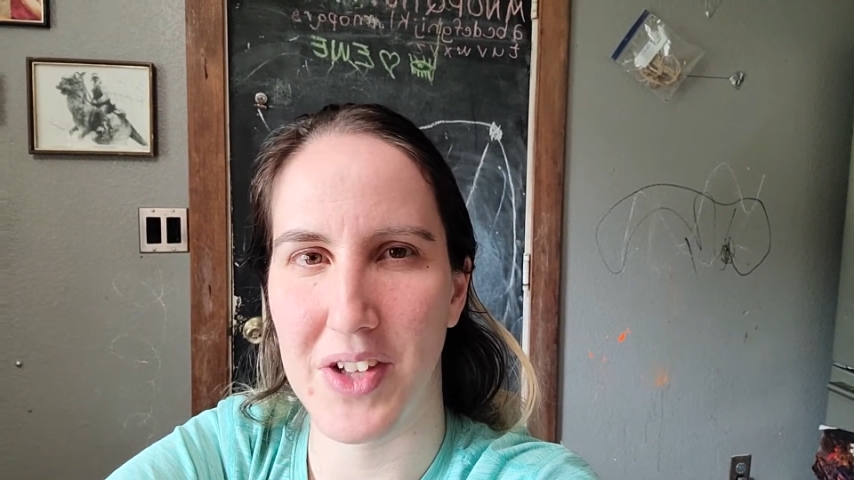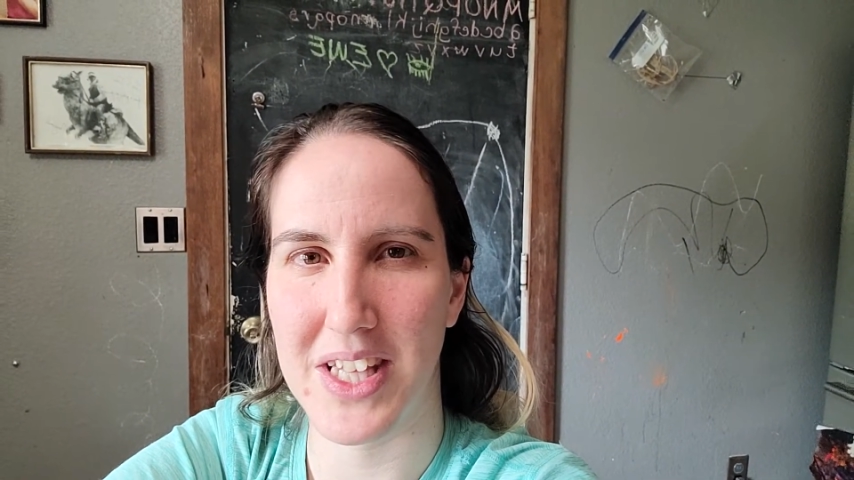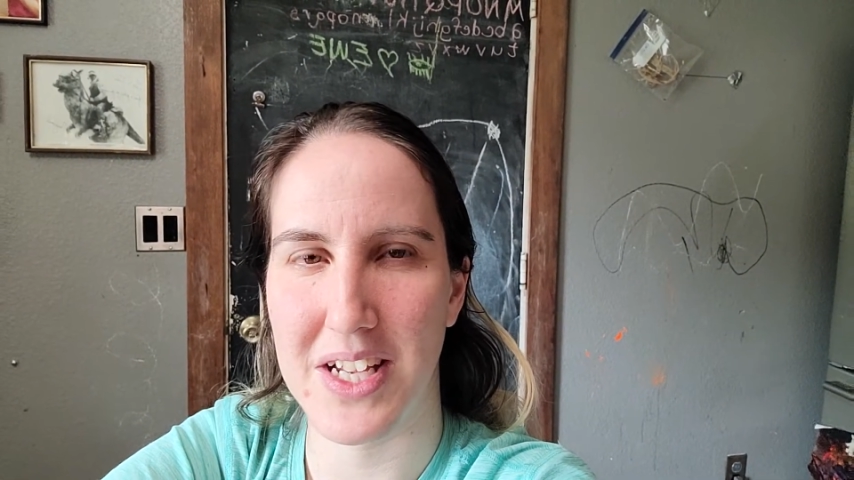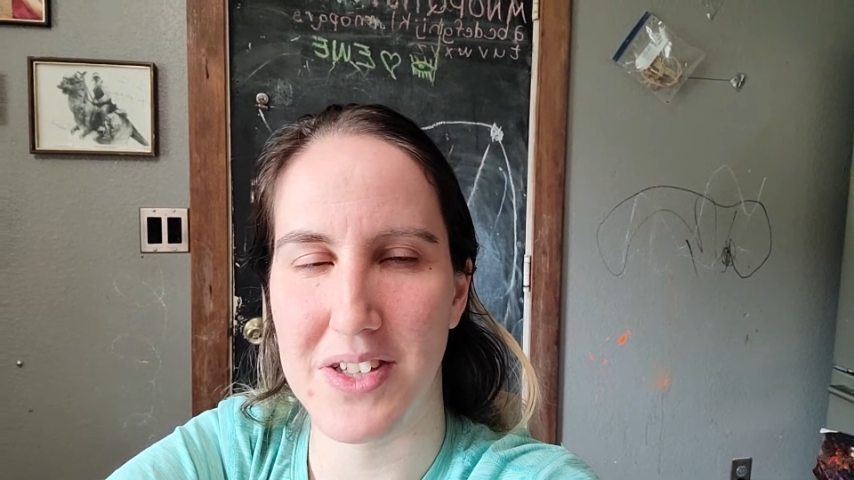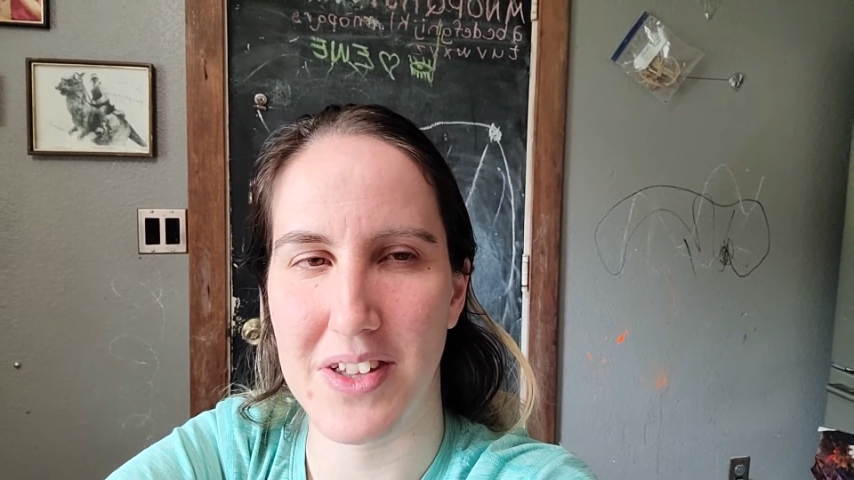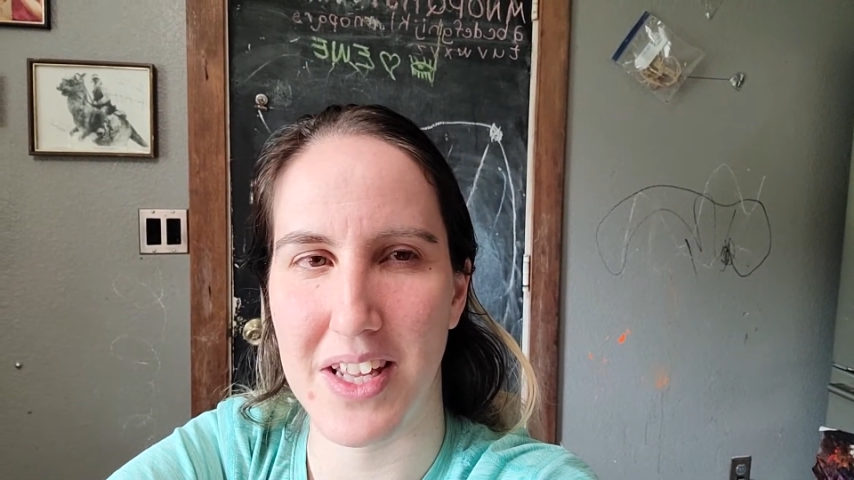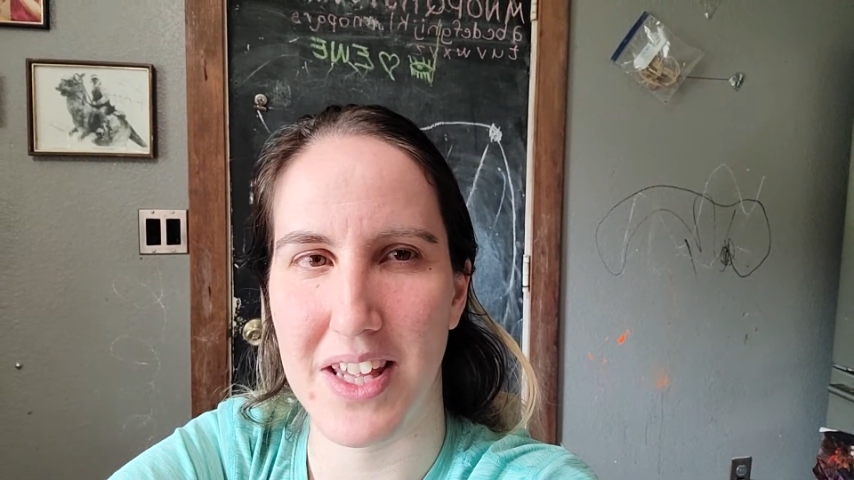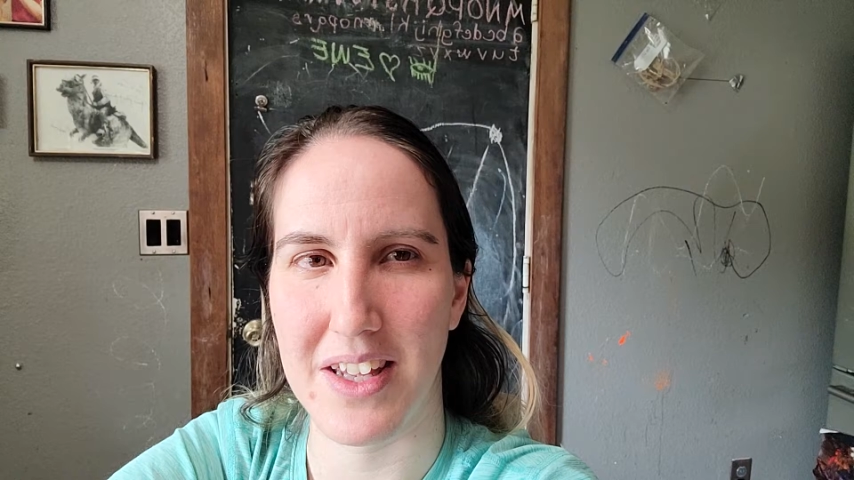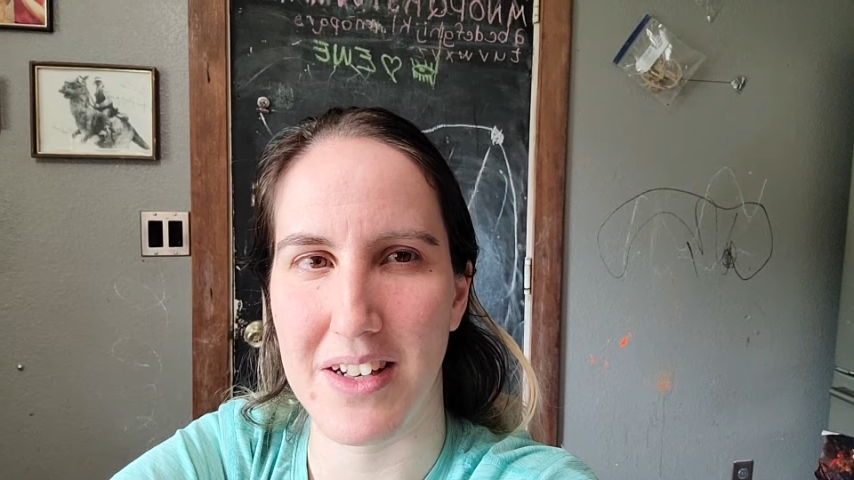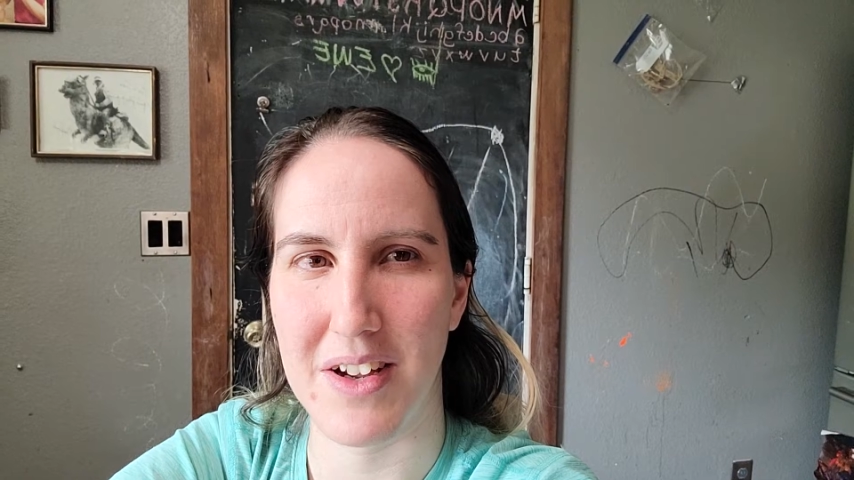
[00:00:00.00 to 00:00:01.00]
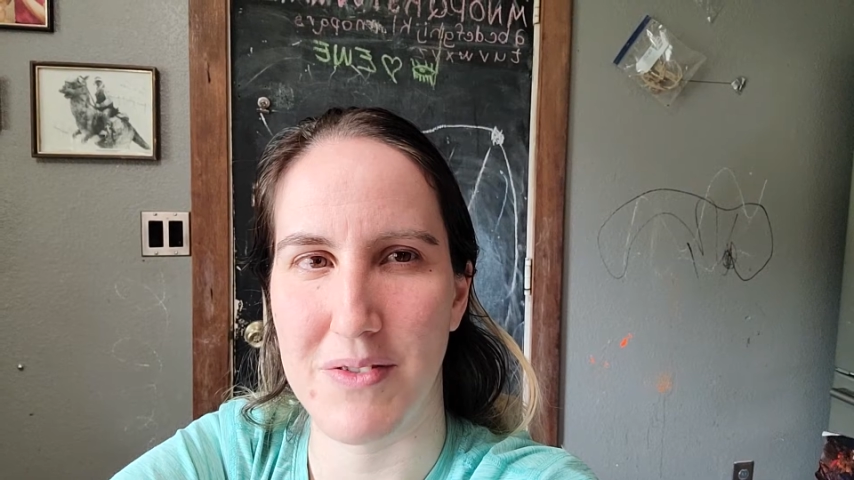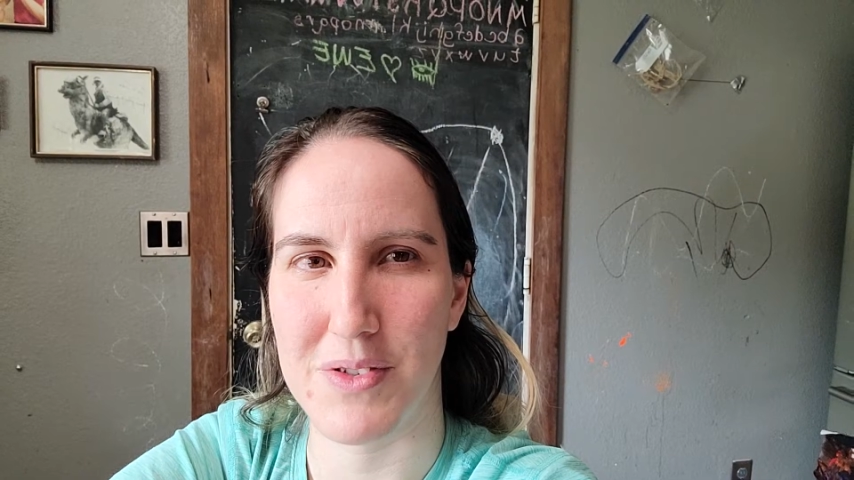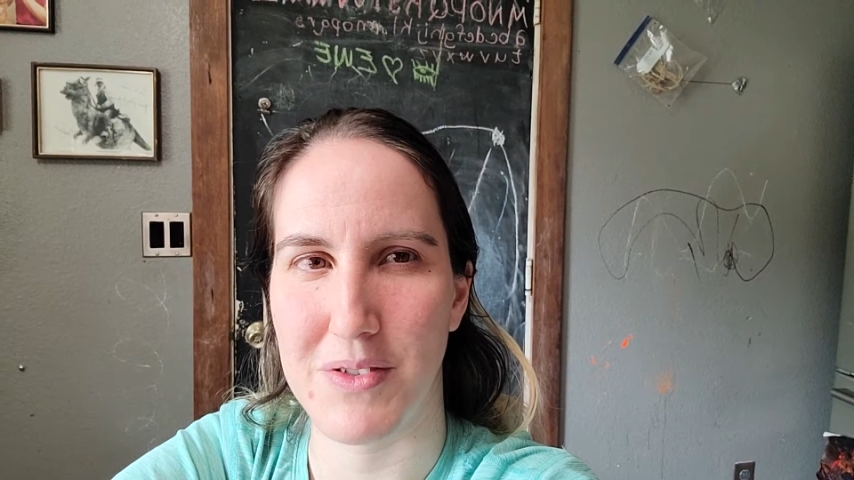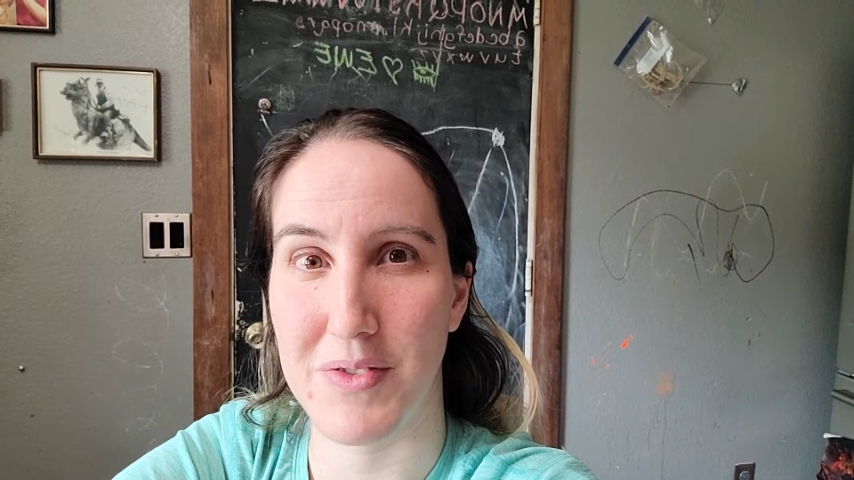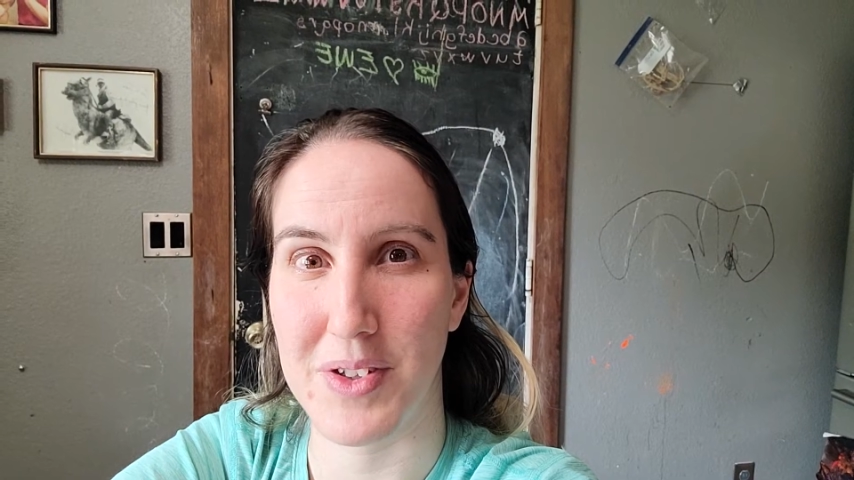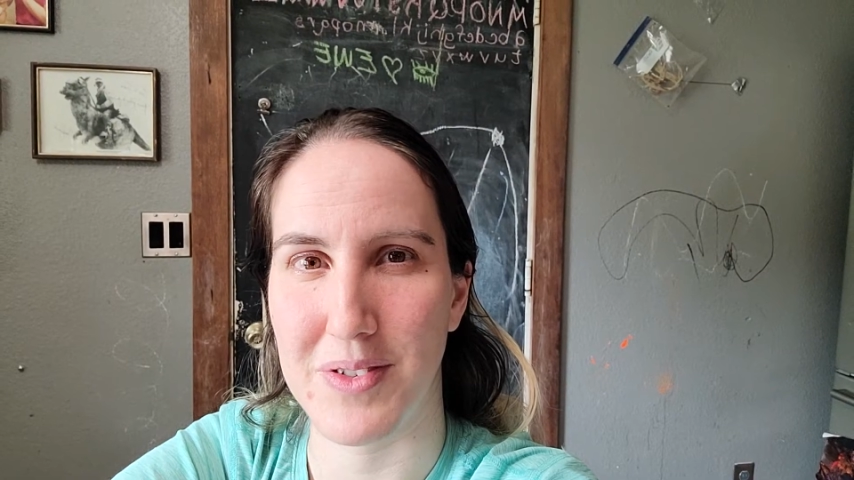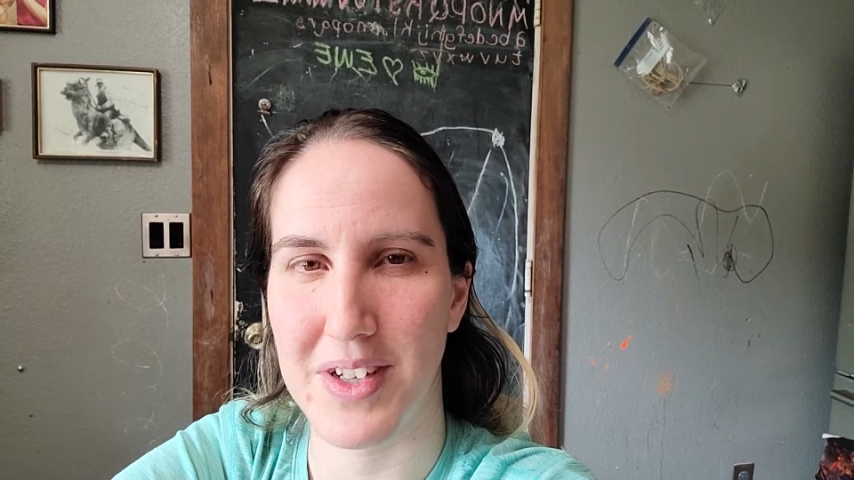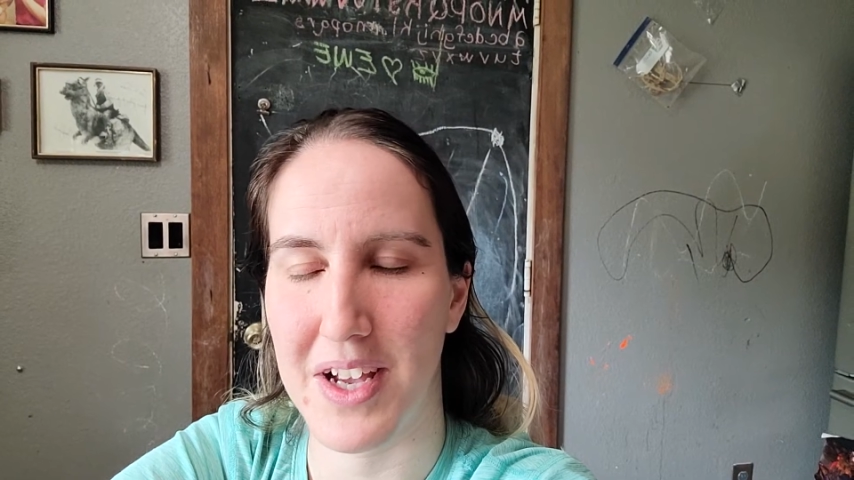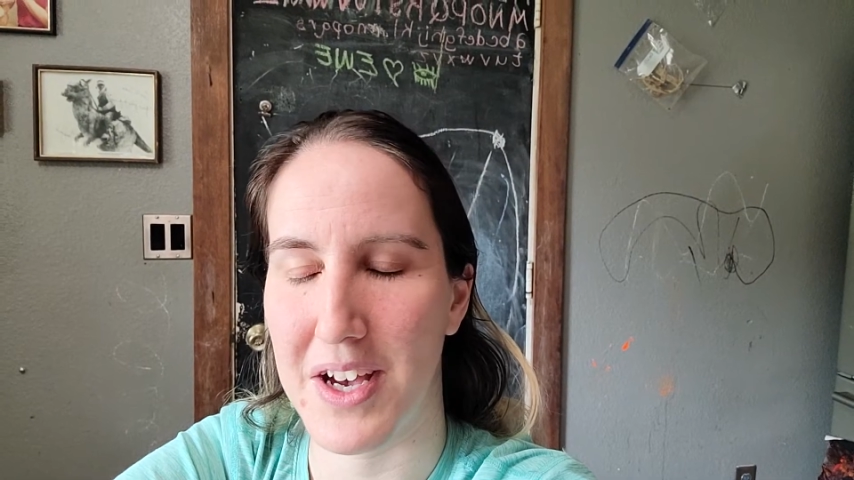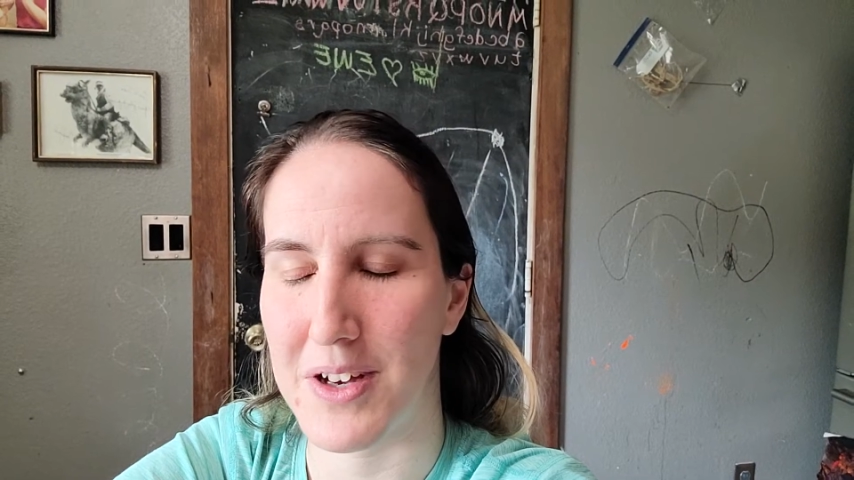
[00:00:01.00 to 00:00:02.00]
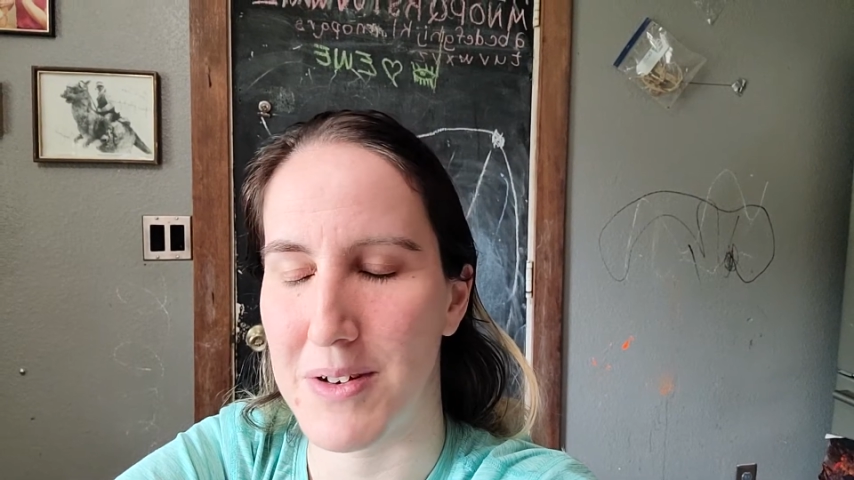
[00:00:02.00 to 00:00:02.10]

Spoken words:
like that so that he can afford food.